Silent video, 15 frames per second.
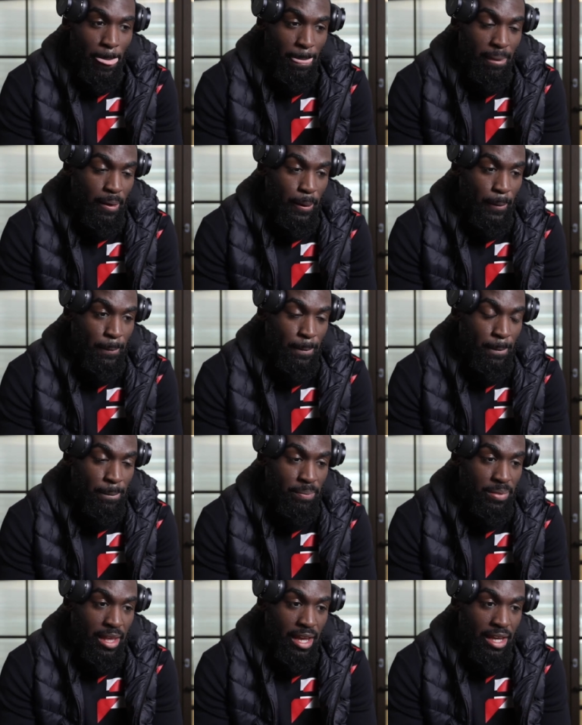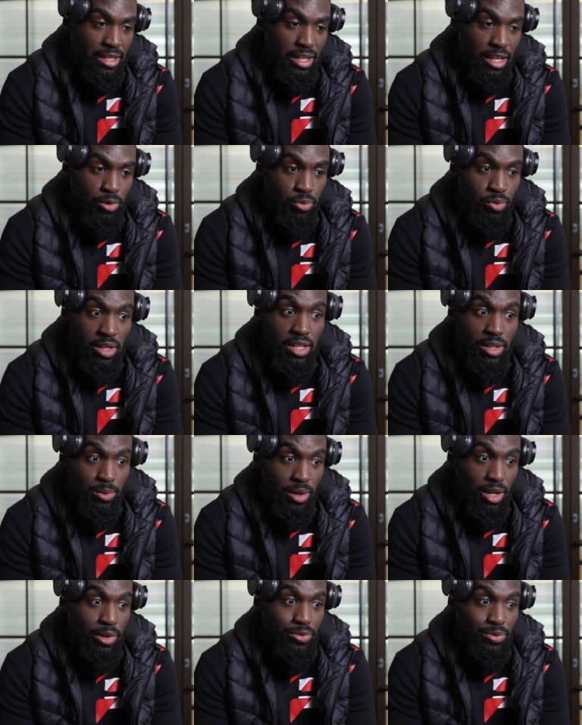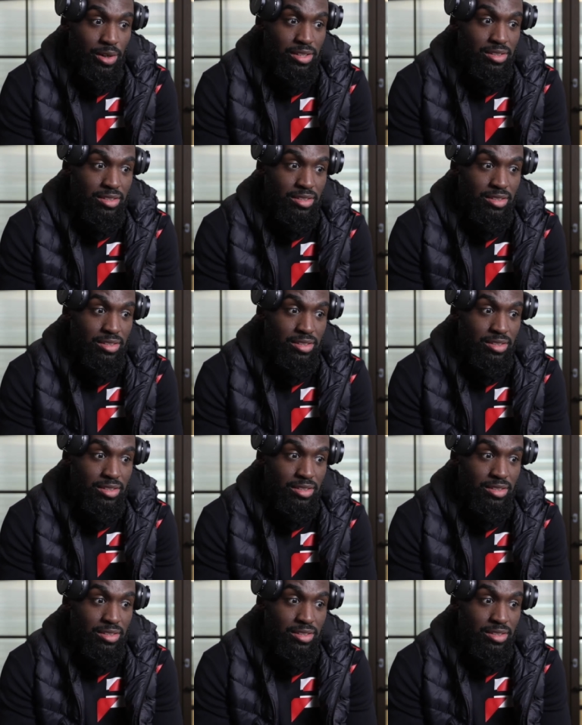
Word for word: um, and they really weren't afraid